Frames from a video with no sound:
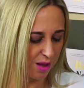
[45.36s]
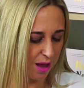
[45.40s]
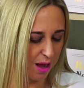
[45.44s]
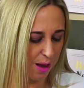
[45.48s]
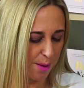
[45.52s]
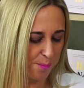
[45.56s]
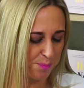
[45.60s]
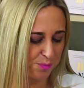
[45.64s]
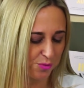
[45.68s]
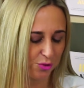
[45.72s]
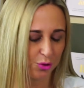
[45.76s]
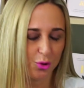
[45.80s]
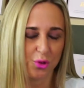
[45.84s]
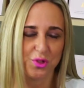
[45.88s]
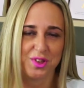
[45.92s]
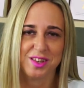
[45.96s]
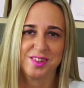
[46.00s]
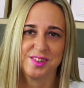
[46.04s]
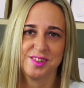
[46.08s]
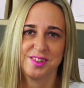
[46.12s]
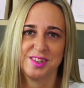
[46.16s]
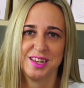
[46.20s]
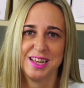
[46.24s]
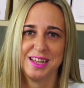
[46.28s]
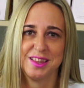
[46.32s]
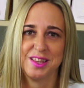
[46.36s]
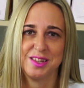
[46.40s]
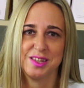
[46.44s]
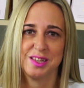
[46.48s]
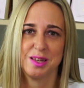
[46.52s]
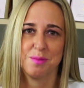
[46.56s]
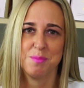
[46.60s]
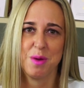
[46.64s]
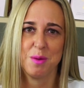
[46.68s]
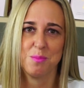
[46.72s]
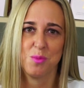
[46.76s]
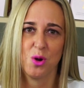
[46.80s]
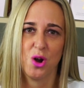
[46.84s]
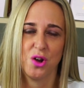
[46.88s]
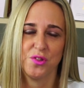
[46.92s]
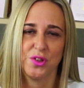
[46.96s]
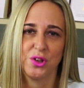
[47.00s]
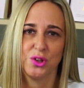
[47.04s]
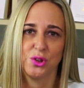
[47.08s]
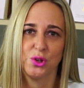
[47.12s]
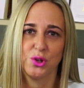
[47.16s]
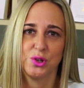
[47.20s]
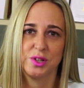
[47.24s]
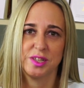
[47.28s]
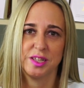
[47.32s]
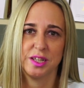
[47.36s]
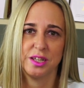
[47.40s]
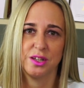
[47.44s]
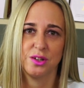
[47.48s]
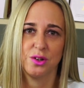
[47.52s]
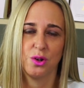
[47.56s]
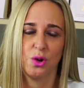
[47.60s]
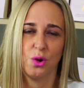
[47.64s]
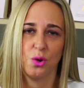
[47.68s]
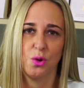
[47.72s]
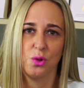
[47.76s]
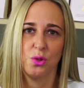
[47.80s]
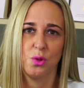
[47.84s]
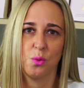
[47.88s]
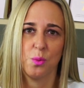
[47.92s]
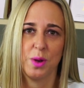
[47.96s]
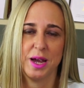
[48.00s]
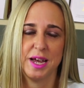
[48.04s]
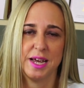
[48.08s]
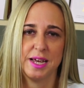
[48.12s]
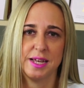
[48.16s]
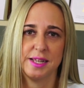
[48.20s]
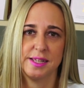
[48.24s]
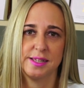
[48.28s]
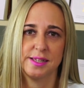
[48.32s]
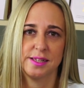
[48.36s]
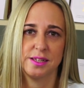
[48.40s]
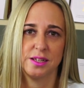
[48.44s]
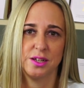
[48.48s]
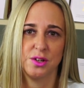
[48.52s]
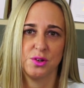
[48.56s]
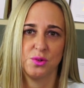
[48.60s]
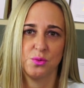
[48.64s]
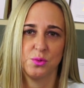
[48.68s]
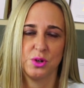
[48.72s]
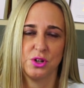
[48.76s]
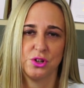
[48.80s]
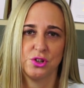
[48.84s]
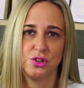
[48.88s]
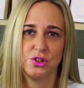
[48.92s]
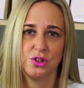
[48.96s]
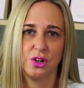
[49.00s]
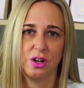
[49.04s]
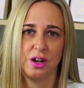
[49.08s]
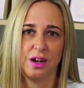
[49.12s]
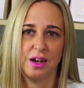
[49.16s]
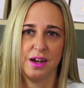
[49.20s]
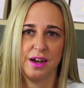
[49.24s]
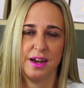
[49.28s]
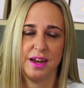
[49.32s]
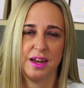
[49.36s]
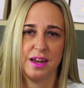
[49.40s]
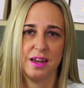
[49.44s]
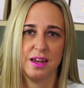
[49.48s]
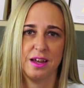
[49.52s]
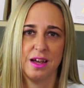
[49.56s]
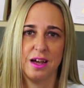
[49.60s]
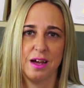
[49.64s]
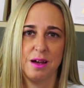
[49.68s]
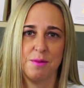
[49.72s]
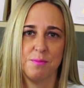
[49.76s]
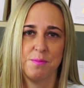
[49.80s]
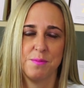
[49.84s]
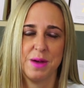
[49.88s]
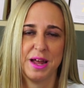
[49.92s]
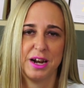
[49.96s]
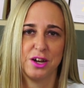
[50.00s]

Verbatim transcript: Um, so this, yeah, this is a memoir that looks at all the ways in which I um,